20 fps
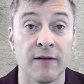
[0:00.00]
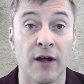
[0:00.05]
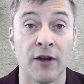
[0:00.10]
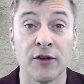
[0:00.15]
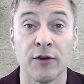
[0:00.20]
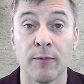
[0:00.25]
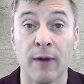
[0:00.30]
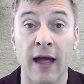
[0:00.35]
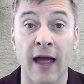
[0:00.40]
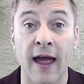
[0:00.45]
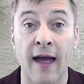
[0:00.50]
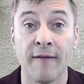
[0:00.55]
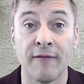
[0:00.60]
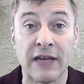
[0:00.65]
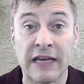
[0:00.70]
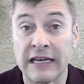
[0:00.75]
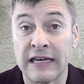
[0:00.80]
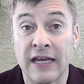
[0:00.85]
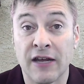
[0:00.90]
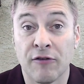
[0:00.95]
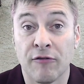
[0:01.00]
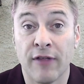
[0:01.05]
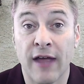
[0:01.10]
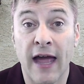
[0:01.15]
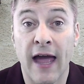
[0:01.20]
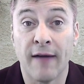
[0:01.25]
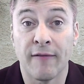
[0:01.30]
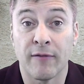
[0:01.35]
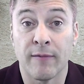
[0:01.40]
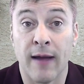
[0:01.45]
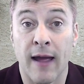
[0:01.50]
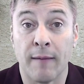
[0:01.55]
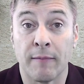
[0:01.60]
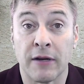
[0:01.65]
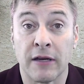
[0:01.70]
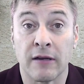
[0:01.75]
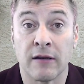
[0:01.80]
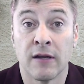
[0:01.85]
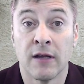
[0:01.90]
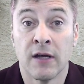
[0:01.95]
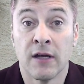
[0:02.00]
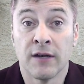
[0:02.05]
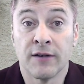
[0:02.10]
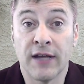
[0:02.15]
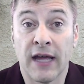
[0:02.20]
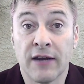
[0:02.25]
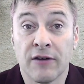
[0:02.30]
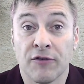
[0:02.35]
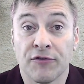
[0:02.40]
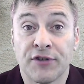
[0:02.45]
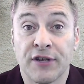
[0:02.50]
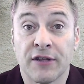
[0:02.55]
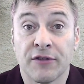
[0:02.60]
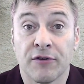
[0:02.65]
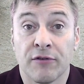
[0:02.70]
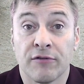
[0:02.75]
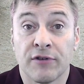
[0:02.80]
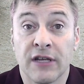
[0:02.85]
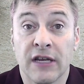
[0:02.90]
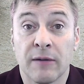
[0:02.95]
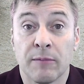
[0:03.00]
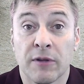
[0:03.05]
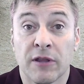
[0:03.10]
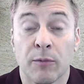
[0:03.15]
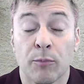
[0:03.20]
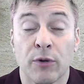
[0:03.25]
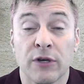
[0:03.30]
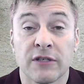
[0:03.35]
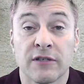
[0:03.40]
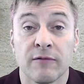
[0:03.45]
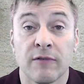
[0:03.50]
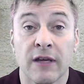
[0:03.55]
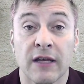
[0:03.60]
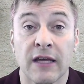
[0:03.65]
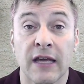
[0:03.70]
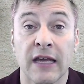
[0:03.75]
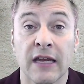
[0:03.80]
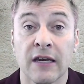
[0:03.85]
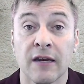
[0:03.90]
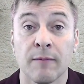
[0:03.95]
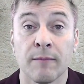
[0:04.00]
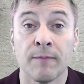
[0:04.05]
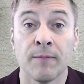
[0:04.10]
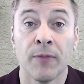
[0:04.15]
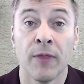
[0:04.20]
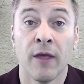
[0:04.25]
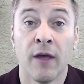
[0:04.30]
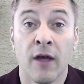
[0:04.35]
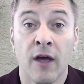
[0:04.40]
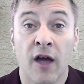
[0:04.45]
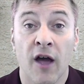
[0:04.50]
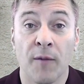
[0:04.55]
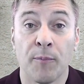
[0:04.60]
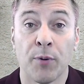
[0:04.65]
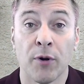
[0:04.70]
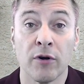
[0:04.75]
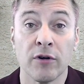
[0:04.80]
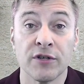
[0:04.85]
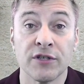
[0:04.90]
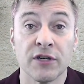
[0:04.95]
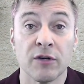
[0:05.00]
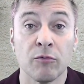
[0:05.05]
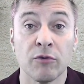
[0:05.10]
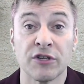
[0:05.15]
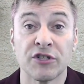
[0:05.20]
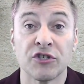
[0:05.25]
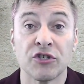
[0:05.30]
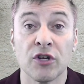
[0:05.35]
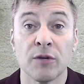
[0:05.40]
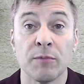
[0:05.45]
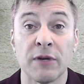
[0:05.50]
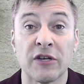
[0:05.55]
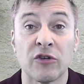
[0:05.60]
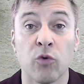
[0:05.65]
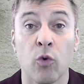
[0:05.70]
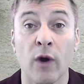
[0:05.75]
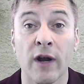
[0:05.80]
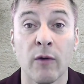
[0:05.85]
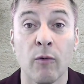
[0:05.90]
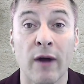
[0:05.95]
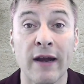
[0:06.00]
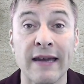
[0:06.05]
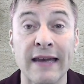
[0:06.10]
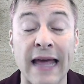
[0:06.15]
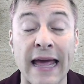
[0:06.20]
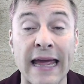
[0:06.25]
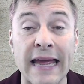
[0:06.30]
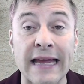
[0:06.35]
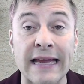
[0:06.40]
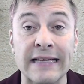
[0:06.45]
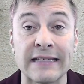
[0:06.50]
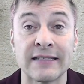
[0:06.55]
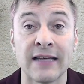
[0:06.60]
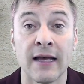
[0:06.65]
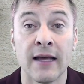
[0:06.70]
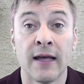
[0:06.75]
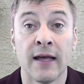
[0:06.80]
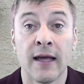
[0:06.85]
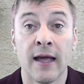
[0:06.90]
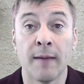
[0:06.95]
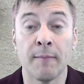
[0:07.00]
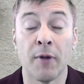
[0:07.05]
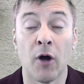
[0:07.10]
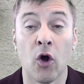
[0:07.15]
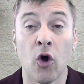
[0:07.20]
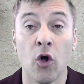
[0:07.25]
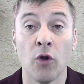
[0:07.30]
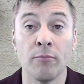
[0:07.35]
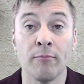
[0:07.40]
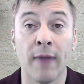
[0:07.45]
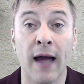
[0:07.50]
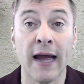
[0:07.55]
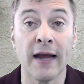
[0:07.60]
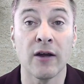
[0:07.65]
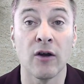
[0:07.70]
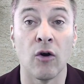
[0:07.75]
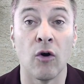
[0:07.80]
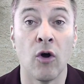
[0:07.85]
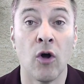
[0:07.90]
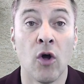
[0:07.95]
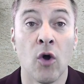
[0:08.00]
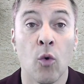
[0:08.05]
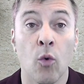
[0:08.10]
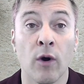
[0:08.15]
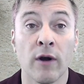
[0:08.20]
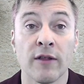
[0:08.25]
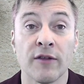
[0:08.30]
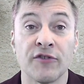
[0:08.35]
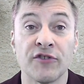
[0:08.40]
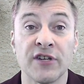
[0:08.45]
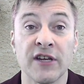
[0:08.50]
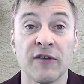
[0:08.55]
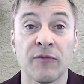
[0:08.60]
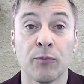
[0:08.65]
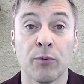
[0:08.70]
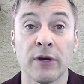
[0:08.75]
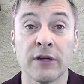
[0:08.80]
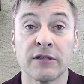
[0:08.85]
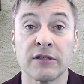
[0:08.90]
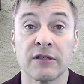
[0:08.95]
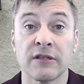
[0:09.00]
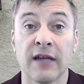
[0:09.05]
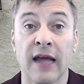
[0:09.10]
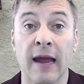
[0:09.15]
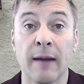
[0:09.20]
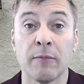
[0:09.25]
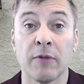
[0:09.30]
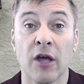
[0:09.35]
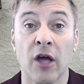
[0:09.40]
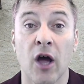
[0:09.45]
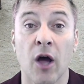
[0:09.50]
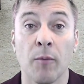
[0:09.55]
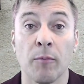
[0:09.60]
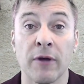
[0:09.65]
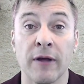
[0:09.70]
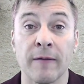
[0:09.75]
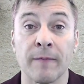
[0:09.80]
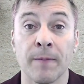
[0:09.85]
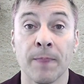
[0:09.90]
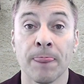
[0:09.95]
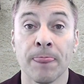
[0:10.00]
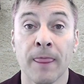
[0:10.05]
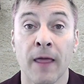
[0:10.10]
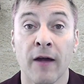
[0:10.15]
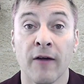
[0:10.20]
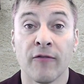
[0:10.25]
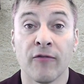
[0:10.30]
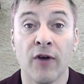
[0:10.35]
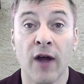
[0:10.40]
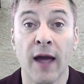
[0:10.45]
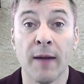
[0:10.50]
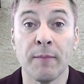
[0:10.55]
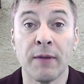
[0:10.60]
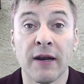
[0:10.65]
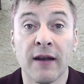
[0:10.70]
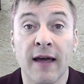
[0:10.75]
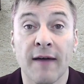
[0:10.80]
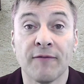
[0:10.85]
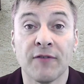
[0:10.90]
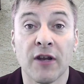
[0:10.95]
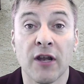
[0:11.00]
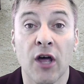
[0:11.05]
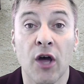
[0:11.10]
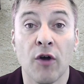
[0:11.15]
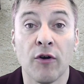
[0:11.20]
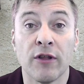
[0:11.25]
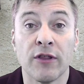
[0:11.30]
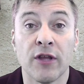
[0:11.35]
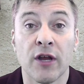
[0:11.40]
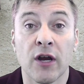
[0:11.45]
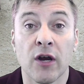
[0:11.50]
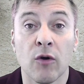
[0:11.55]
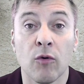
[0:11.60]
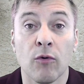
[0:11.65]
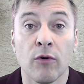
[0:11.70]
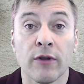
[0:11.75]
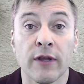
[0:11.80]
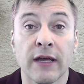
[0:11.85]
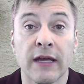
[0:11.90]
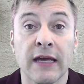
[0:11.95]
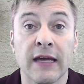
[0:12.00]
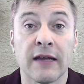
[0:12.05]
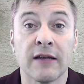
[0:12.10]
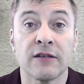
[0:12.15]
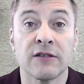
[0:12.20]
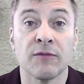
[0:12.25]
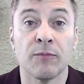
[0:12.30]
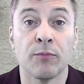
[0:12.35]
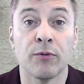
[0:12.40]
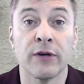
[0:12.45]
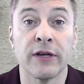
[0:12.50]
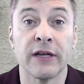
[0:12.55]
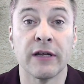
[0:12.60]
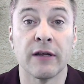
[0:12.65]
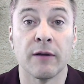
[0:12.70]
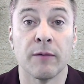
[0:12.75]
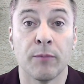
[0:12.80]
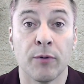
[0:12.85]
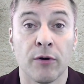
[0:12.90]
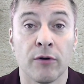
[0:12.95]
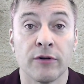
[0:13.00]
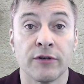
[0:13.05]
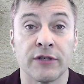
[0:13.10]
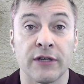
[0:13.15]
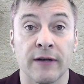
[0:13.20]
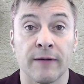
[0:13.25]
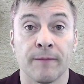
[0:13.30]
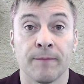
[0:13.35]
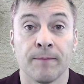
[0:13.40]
on your behalf? He can hinder that from happening. Daniel ten thirteen, but the prince of the kingdom of Persia withstood me twenty-one days, and behold, Michael, one of the chief princes, came to help me. For I had been left alone, and there were the kings of Persia.